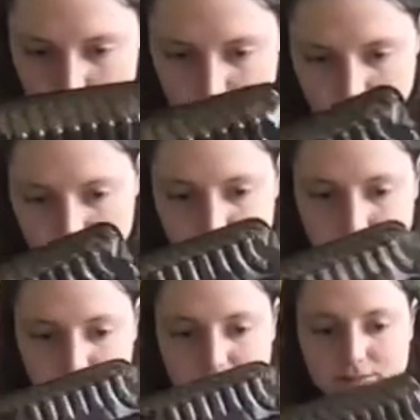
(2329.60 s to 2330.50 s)
Okay.
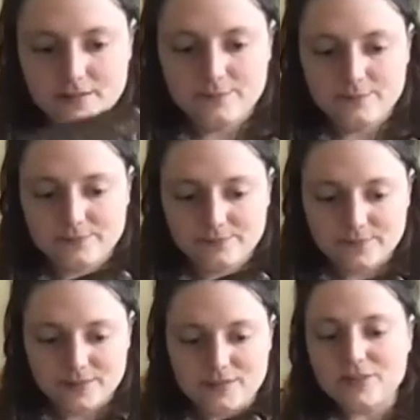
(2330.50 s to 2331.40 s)

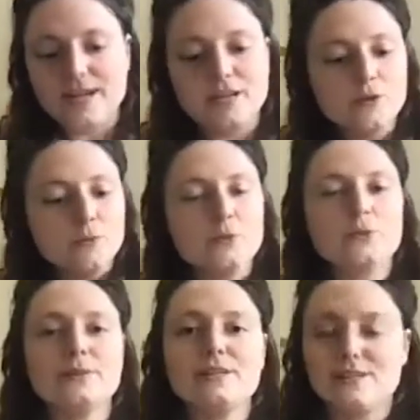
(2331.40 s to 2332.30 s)
Yeah, you won't
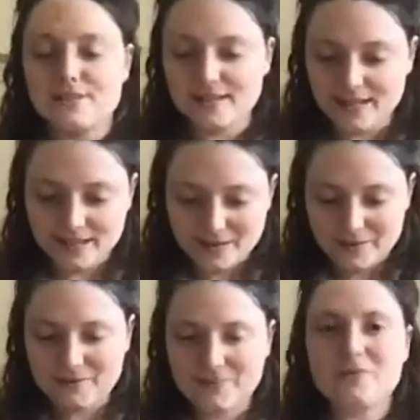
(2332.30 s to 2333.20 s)
necessarily,
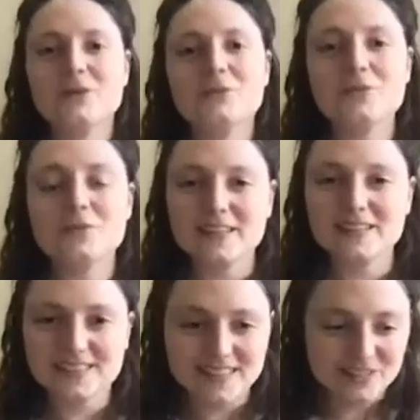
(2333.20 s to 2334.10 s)
um, one of the things
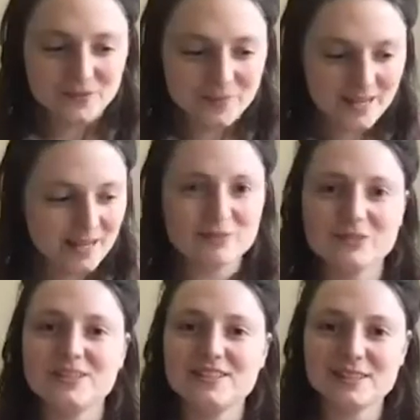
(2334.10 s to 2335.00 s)
that you might have
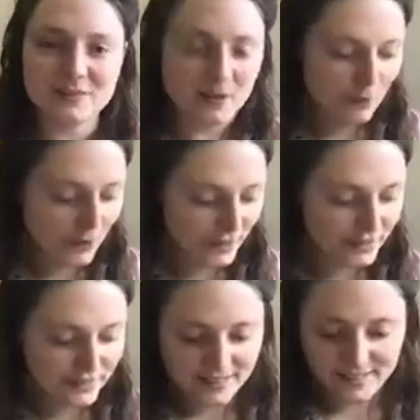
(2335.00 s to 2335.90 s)
noticed in my work
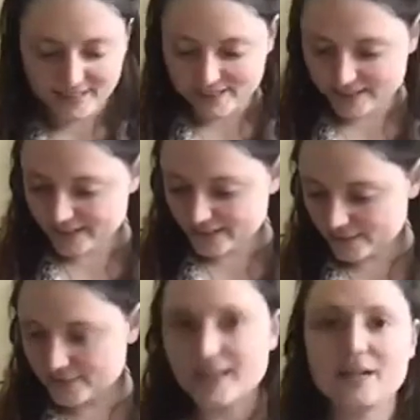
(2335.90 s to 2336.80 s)
and um,
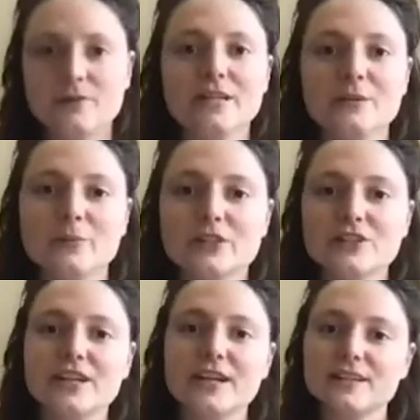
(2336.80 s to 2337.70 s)
um, that I really
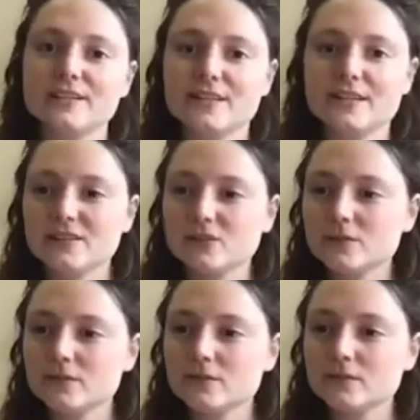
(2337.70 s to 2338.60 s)
appreciate is that I don't
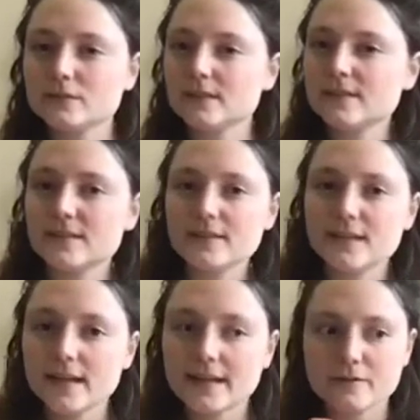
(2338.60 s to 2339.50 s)
necessarily
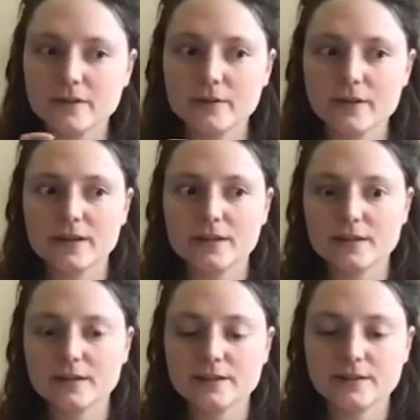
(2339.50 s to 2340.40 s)
like very
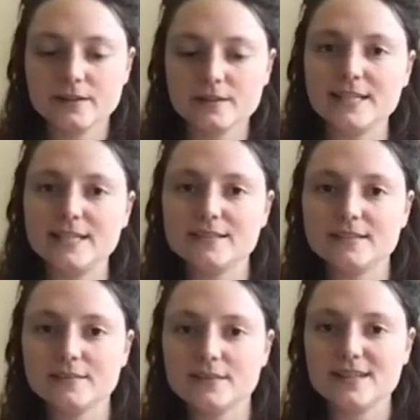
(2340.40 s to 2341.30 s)
neat
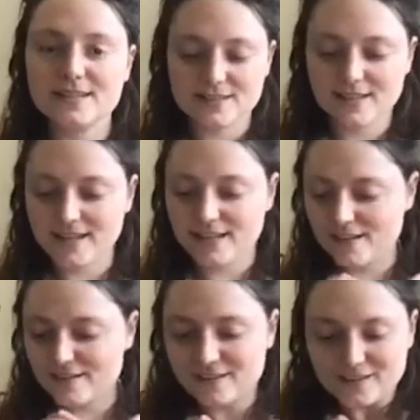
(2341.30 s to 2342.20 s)
things and
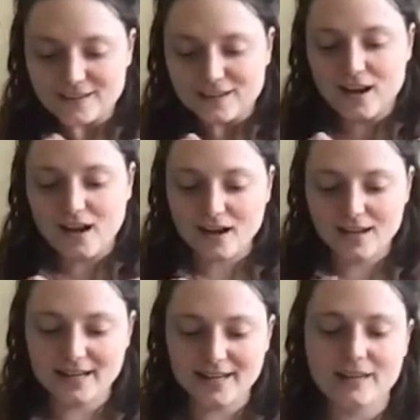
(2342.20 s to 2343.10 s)
I
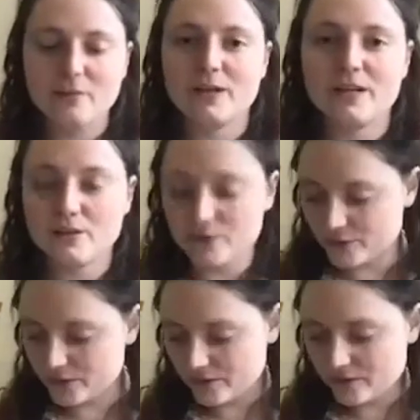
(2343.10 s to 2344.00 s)
like it when it
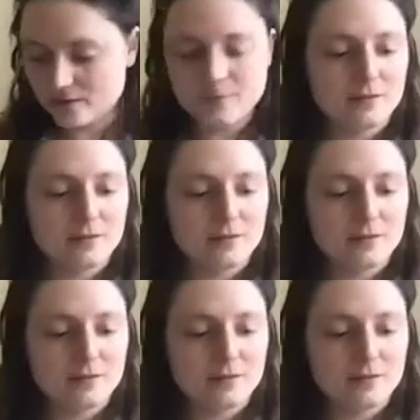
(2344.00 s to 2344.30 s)
looks a bit